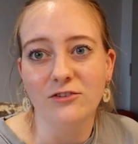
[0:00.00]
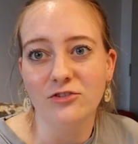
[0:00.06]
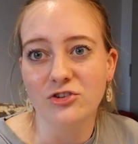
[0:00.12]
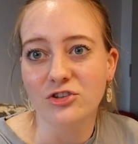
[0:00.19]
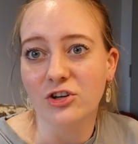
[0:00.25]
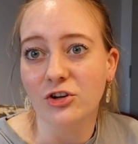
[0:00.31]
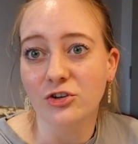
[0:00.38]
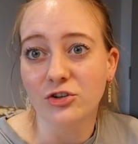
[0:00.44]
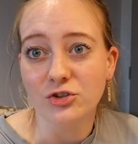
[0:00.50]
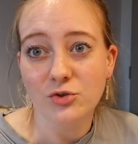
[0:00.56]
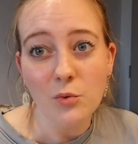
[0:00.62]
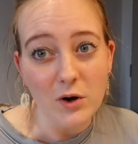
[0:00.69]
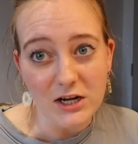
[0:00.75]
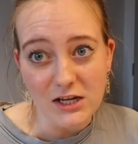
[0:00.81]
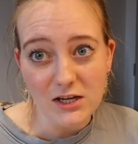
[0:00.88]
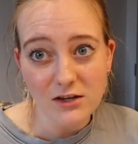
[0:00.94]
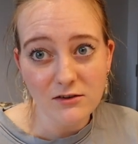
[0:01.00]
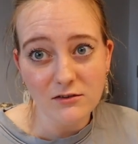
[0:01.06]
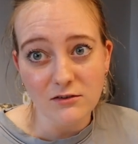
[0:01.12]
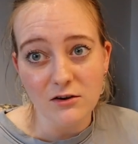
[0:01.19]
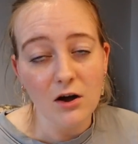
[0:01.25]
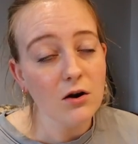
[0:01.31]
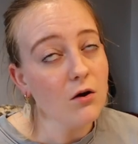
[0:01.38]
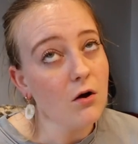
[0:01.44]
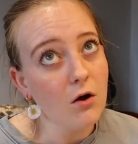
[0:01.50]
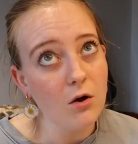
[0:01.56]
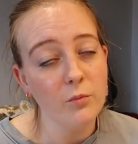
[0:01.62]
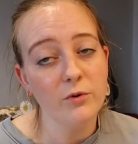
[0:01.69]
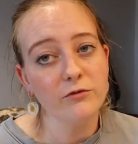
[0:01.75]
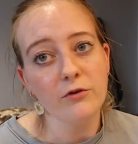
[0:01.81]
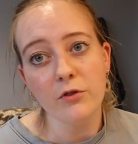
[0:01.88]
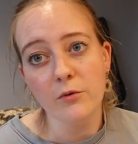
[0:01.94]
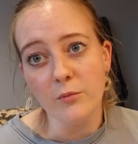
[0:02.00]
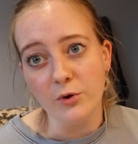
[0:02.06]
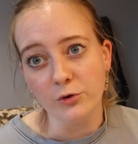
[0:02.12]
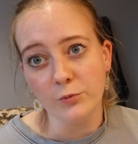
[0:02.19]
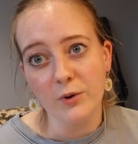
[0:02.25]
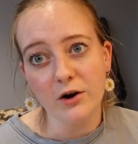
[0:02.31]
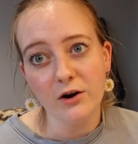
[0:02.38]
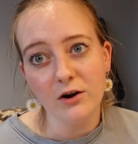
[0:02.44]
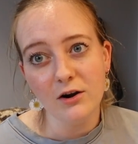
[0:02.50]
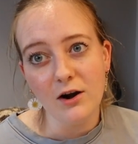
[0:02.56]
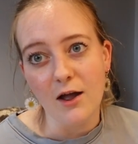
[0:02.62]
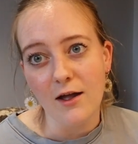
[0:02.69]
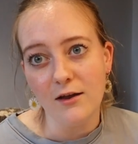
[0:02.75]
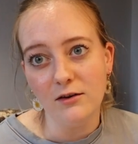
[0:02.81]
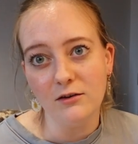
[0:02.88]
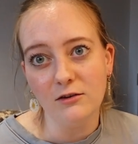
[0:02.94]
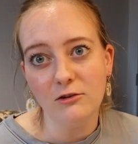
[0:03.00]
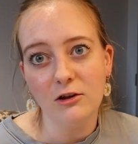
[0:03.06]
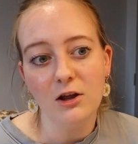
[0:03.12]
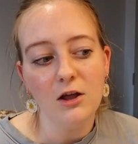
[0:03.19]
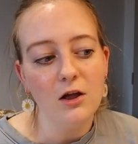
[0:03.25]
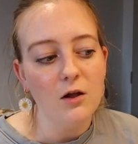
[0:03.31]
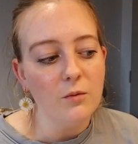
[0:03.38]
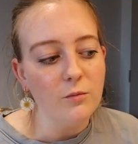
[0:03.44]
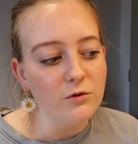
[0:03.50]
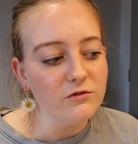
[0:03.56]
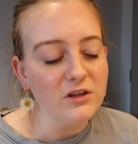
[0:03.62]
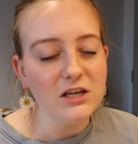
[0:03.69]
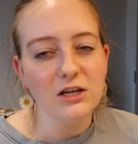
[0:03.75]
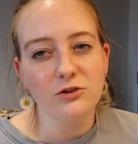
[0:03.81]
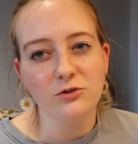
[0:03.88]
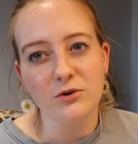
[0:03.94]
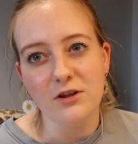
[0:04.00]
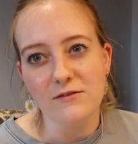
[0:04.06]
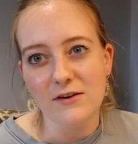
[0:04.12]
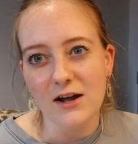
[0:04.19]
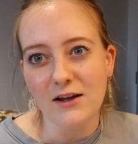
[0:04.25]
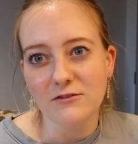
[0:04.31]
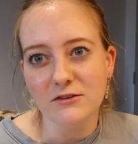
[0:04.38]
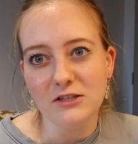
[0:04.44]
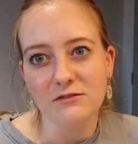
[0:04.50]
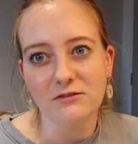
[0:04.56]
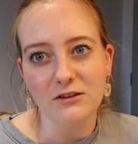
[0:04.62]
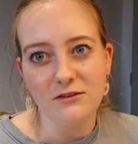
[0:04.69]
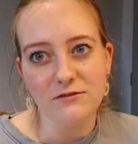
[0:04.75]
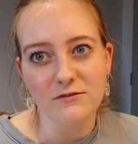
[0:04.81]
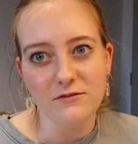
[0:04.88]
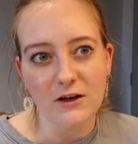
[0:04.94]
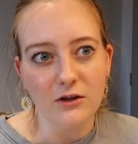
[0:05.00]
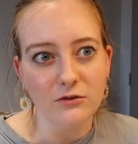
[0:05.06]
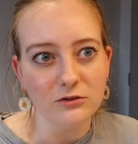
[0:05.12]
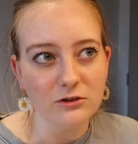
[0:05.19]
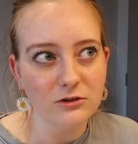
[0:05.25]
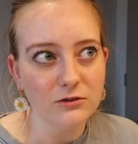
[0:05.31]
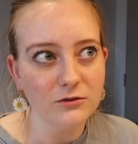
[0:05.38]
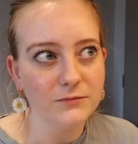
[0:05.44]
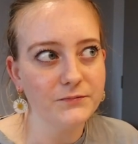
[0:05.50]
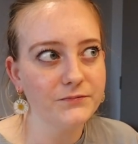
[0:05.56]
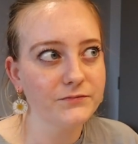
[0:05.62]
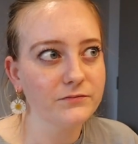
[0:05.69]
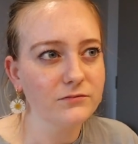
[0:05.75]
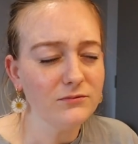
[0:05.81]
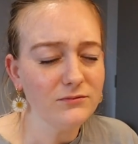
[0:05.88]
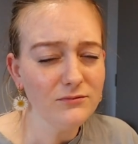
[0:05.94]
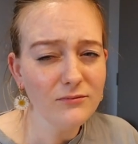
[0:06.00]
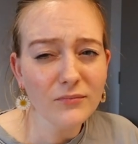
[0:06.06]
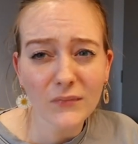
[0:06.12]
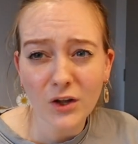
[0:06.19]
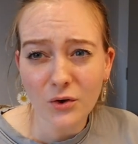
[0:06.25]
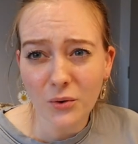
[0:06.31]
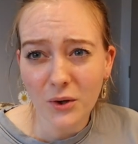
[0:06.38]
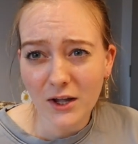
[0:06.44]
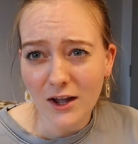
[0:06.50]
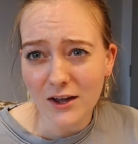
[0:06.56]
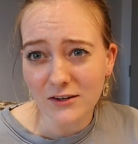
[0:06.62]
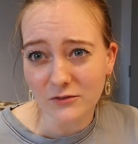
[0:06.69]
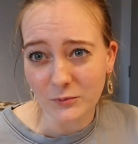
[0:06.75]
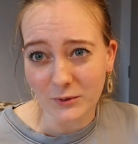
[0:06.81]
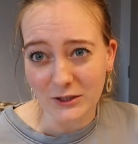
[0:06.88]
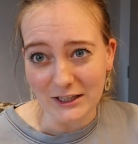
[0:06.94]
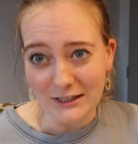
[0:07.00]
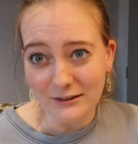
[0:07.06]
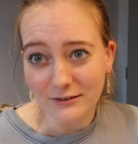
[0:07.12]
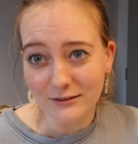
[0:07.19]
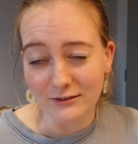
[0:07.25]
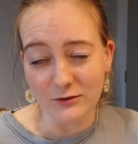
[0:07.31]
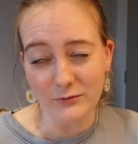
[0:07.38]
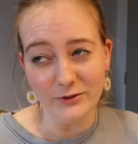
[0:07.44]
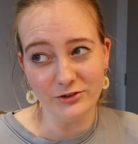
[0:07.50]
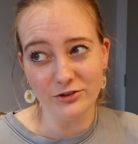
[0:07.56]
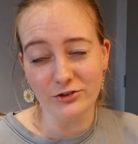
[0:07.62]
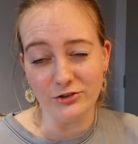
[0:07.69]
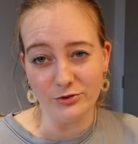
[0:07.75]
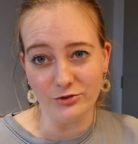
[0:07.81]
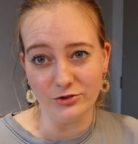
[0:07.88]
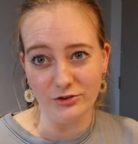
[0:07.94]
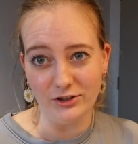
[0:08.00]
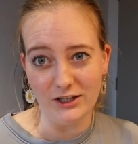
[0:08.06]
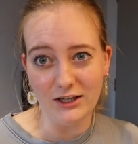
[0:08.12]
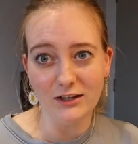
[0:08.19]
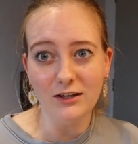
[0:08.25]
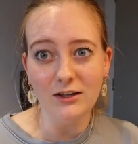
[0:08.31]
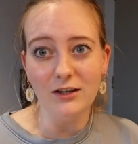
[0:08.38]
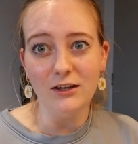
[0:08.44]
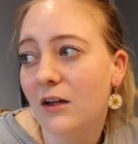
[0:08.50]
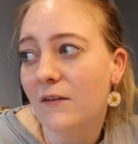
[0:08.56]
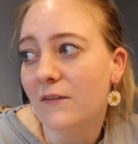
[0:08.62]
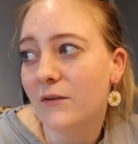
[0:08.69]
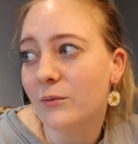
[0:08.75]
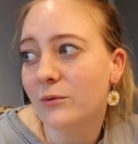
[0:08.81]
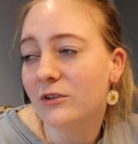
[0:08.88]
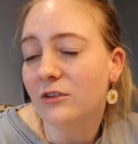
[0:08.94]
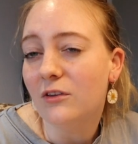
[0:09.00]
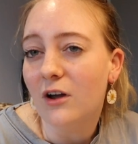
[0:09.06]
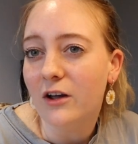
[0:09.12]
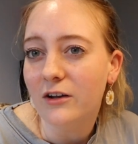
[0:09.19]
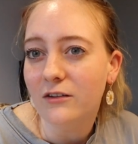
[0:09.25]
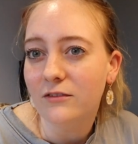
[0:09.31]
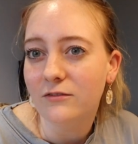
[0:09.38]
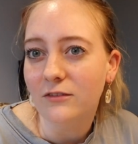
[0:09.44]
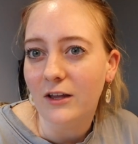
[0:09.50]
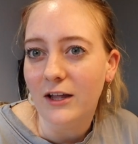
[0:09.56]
just under 20. Not all, but for the most part. And moving in at 25, I definitely felt quite out of place, especially socially. There was a lot of